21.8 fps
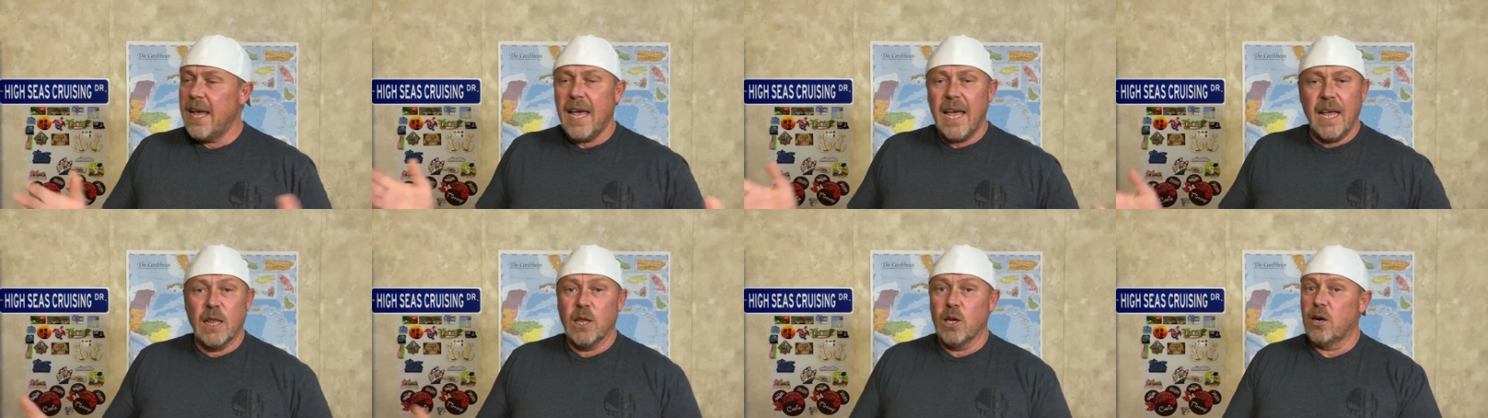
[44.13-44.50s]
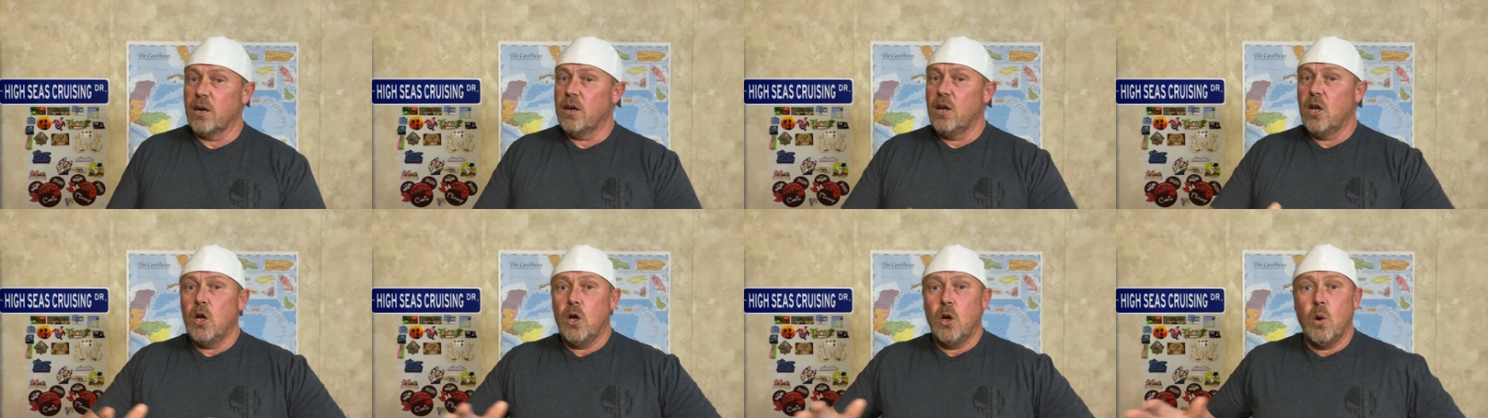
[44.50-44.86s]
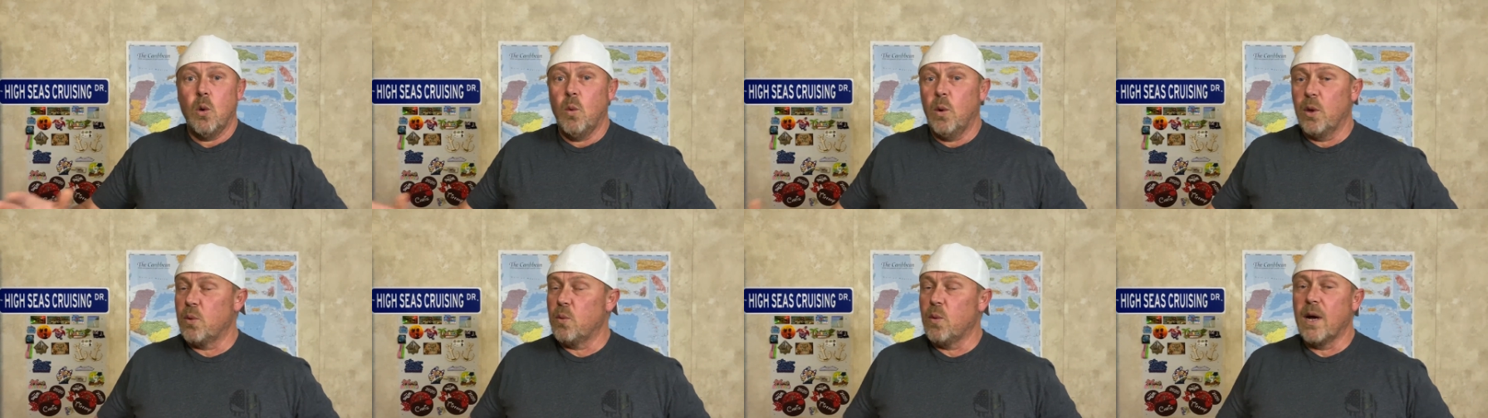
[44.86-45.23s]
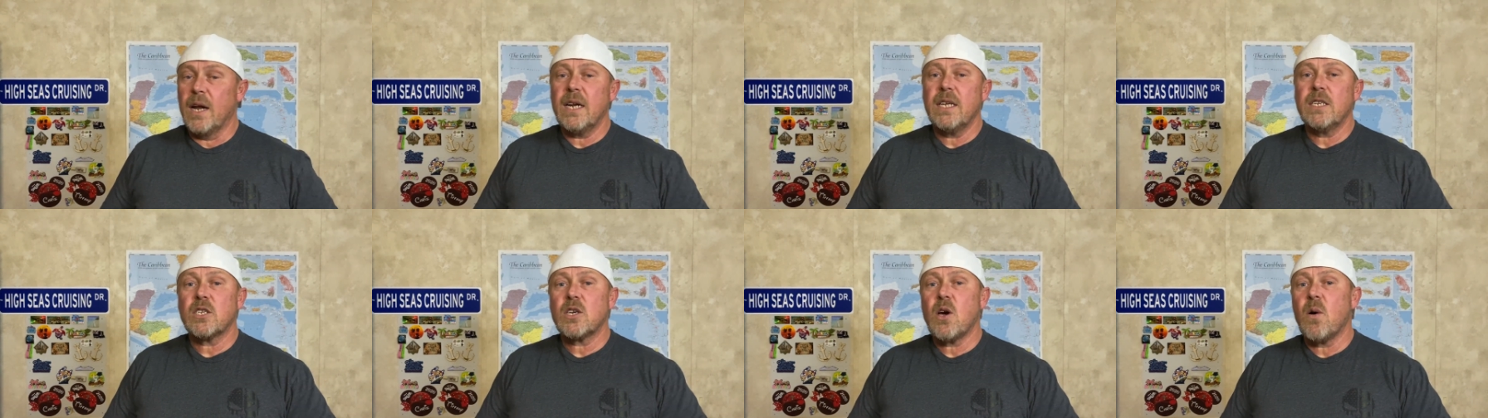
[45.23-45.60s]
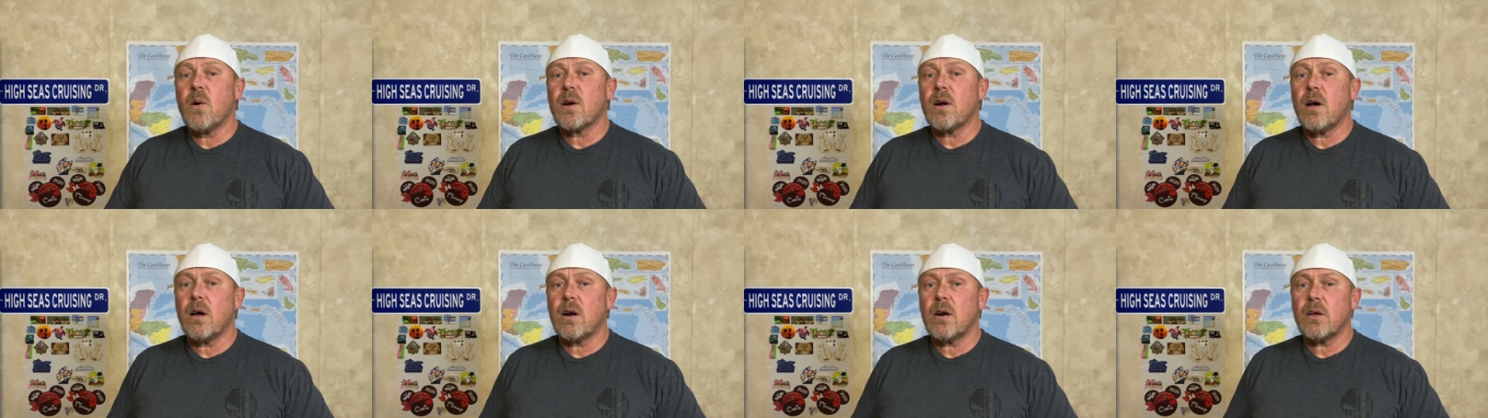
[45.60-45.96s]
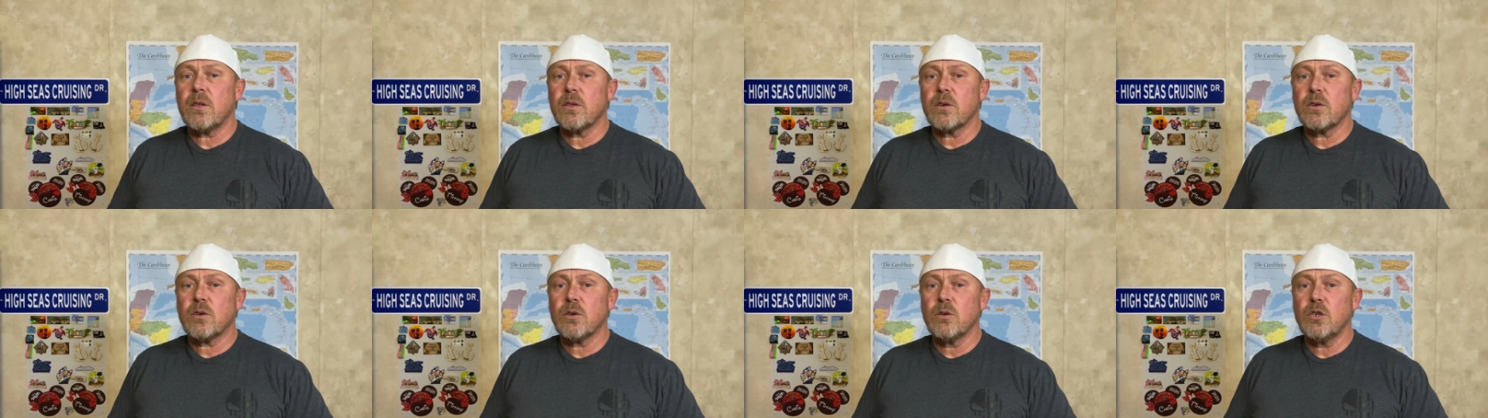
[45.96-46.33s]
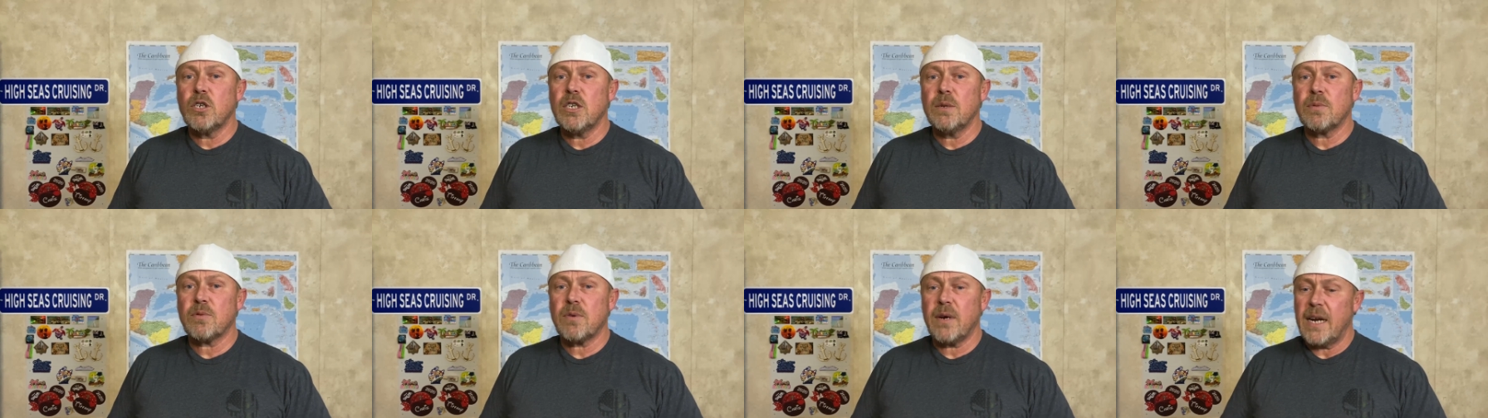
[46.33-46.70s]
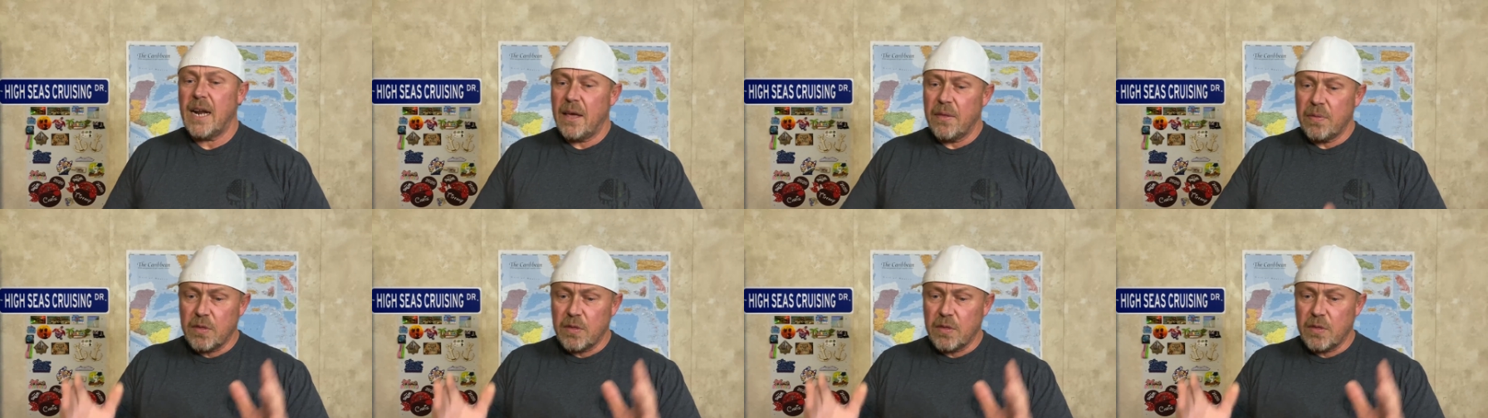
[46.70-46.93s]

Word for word: And look, with what is going on on the cruise ships right now,